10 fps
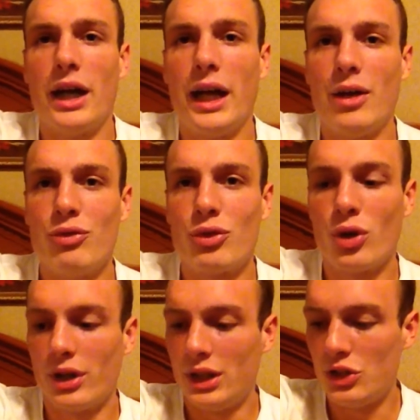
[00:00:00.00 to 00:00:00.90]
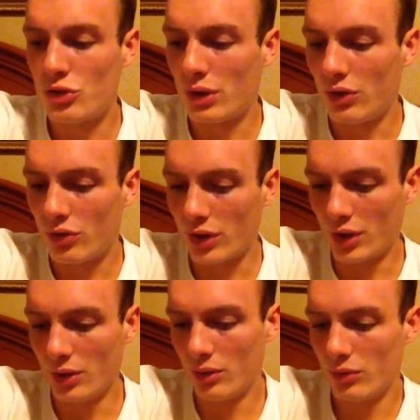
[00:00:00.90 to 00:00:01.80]
have got an injury,
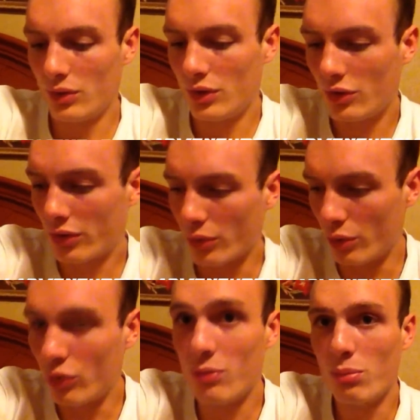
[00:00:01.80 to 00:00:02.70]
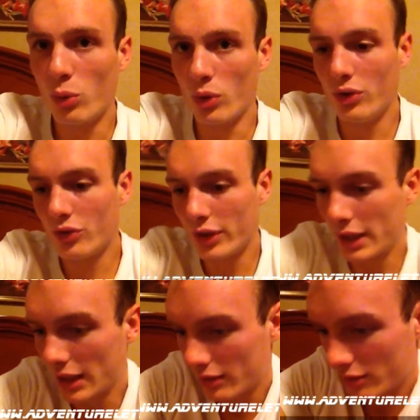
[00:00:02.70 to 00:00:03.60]
so thought it was important to
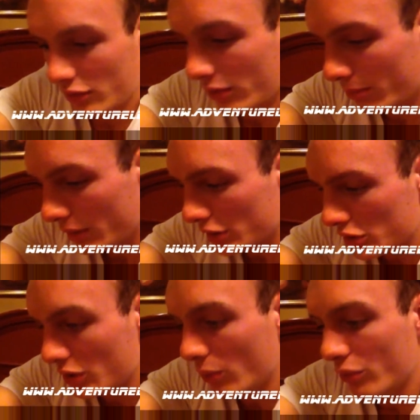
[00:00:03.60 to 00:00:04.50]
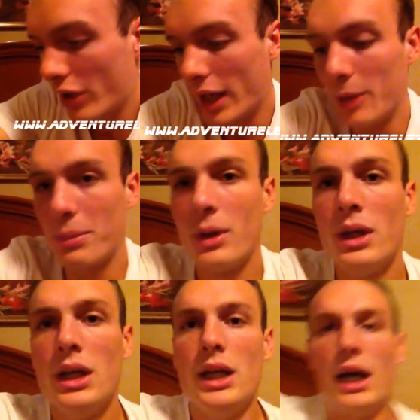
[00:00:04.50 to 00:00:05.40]
get some additional tape.
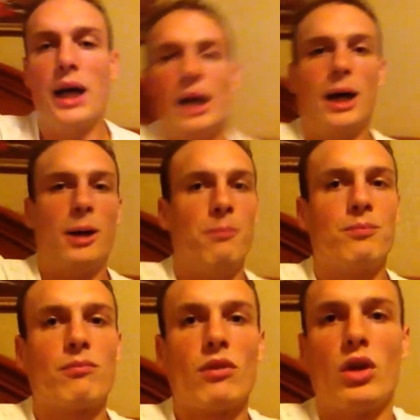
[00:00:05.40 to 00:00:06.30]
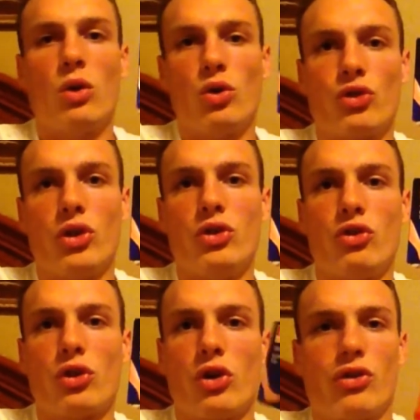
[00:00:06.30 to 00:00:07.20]
Also
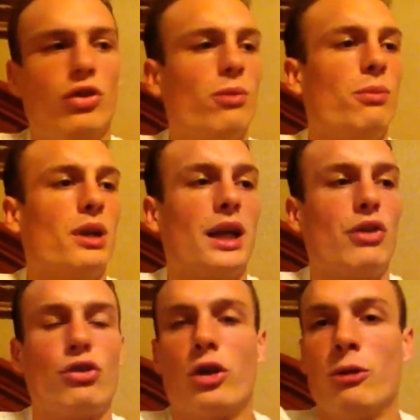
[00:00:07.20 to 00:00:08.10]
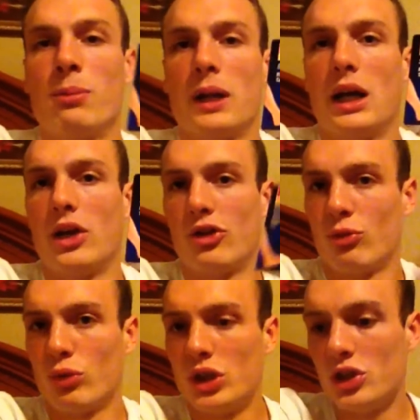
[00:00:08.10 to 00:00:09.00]
just got some
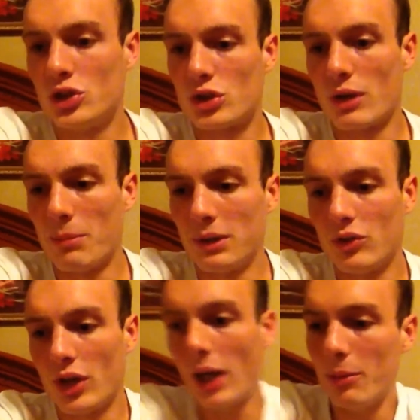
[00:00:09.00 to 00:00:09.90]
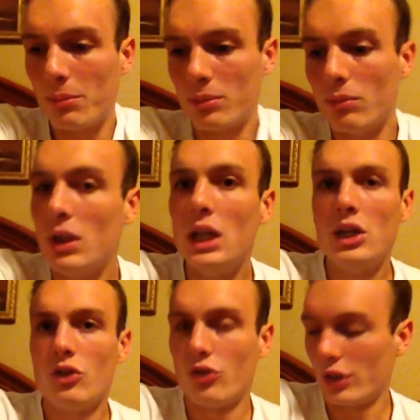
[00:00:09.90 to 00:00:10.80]
Elastoplast rigid strapping tape,
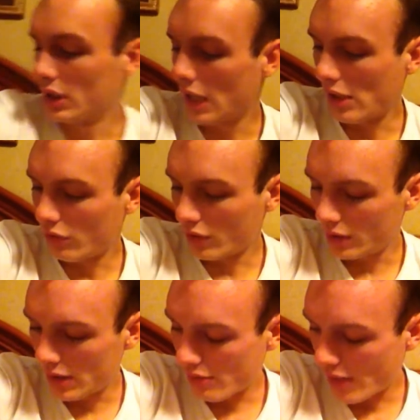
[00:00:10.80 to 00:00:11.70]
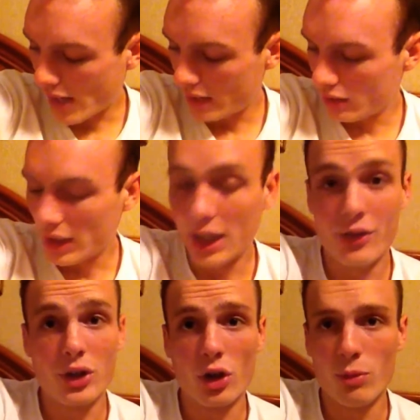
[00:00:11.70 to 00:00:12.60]
just in case I need that.
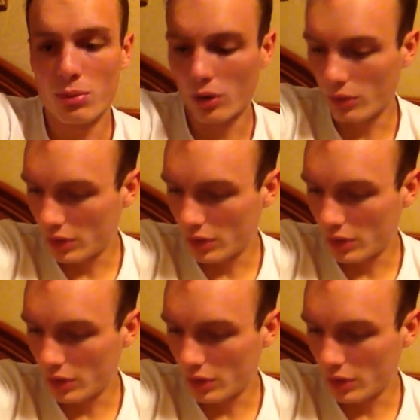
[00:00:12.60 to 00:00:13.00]
The KT